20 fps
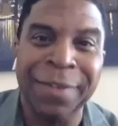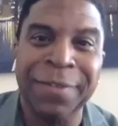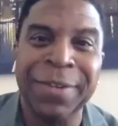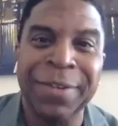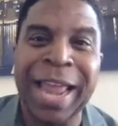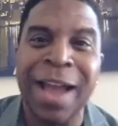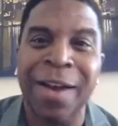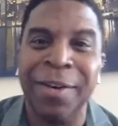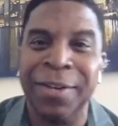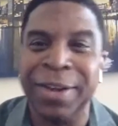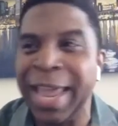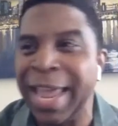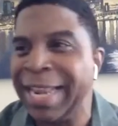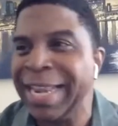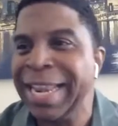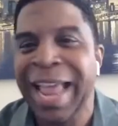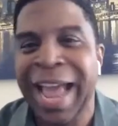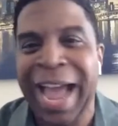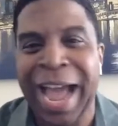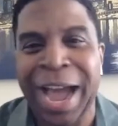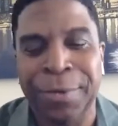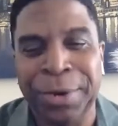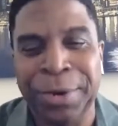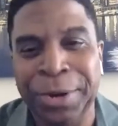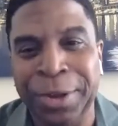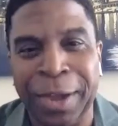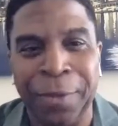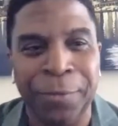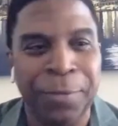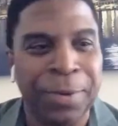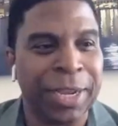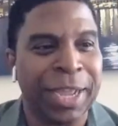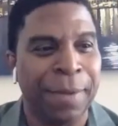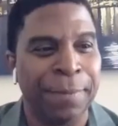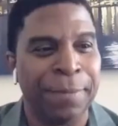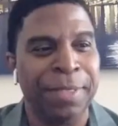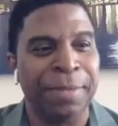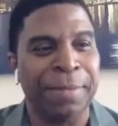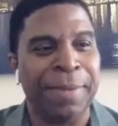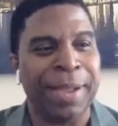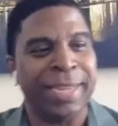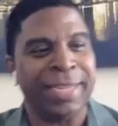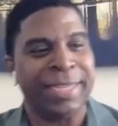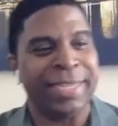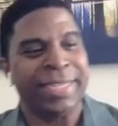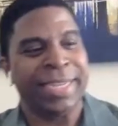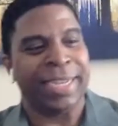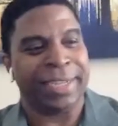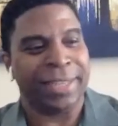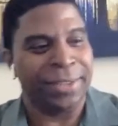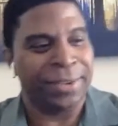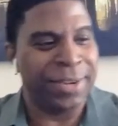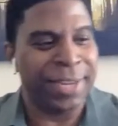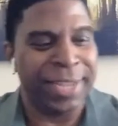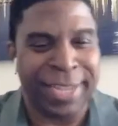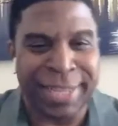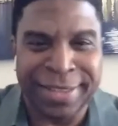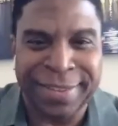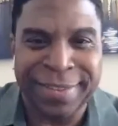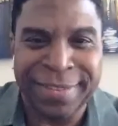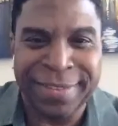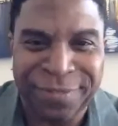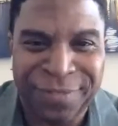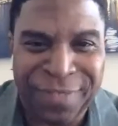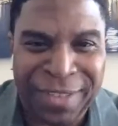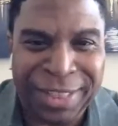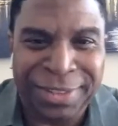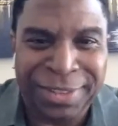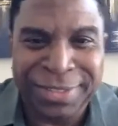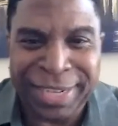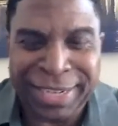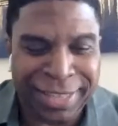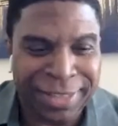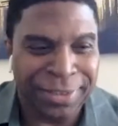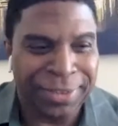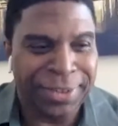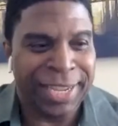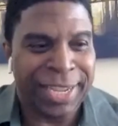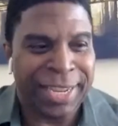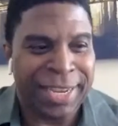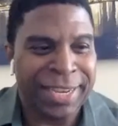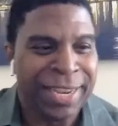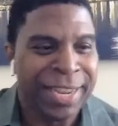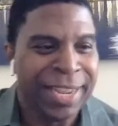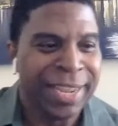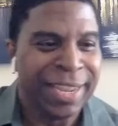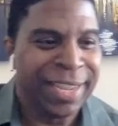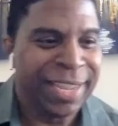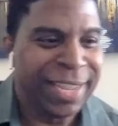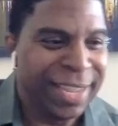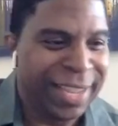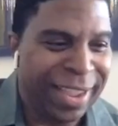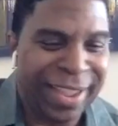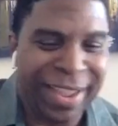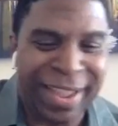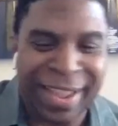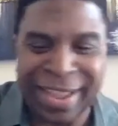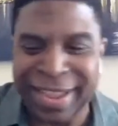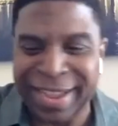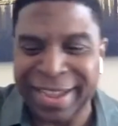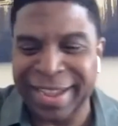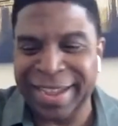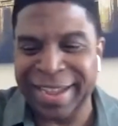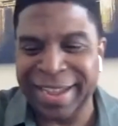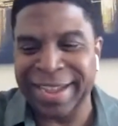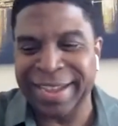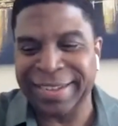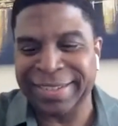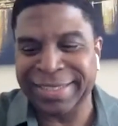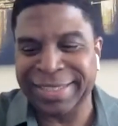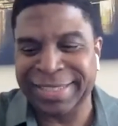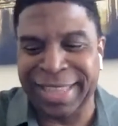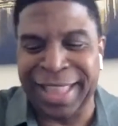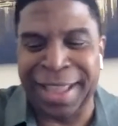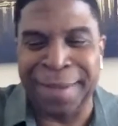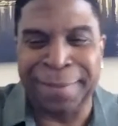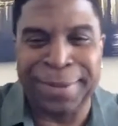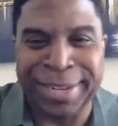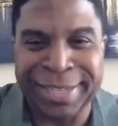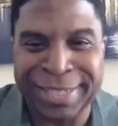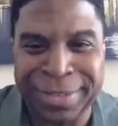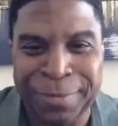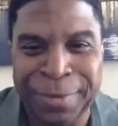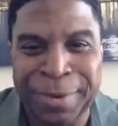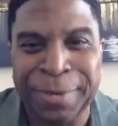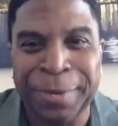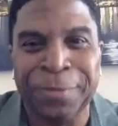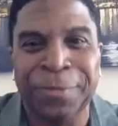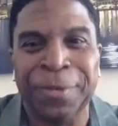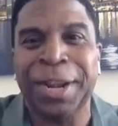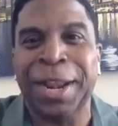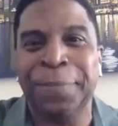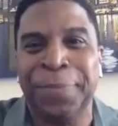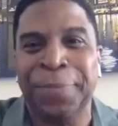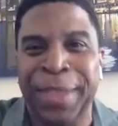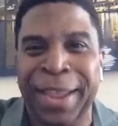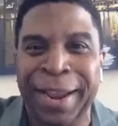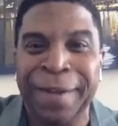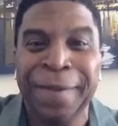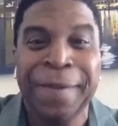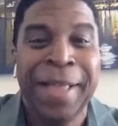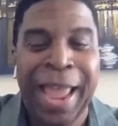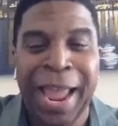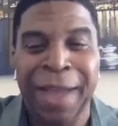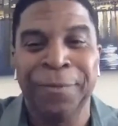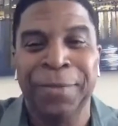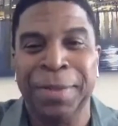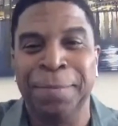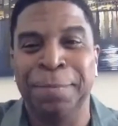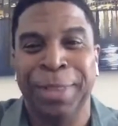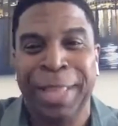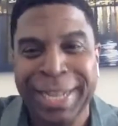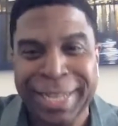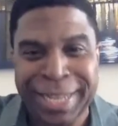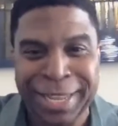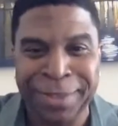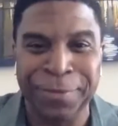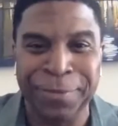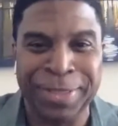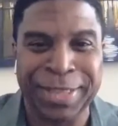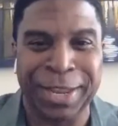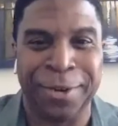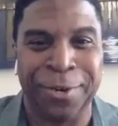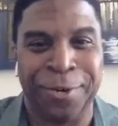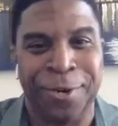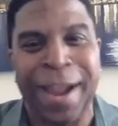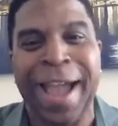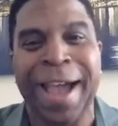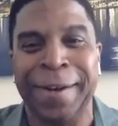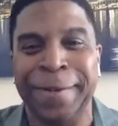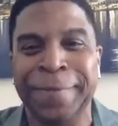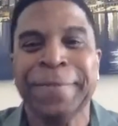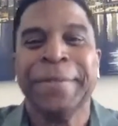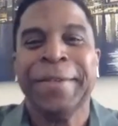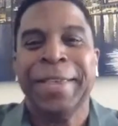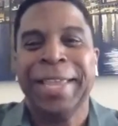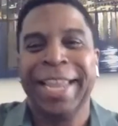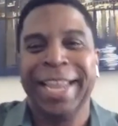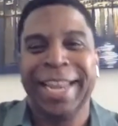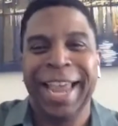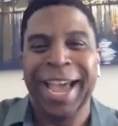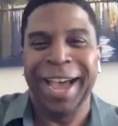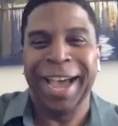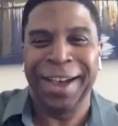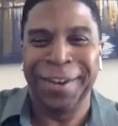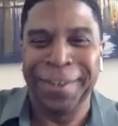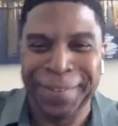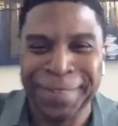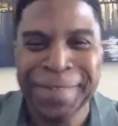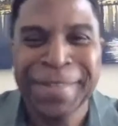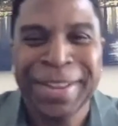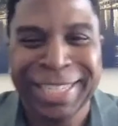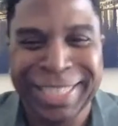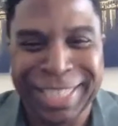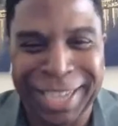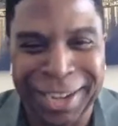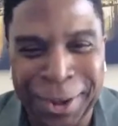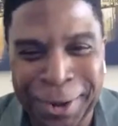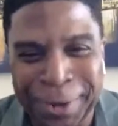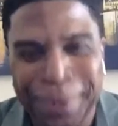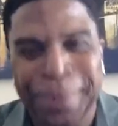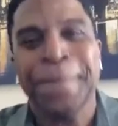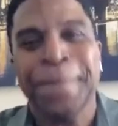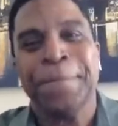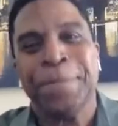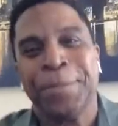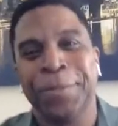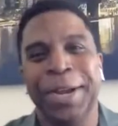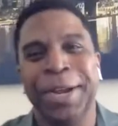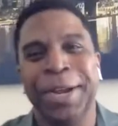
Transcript: And yeah. every now and then I would hook up with a couple of my Nickelodeon, fellow Nickelodeon uh, uh, celebrities, and we would run up there and we blend in with the crowd, you know? So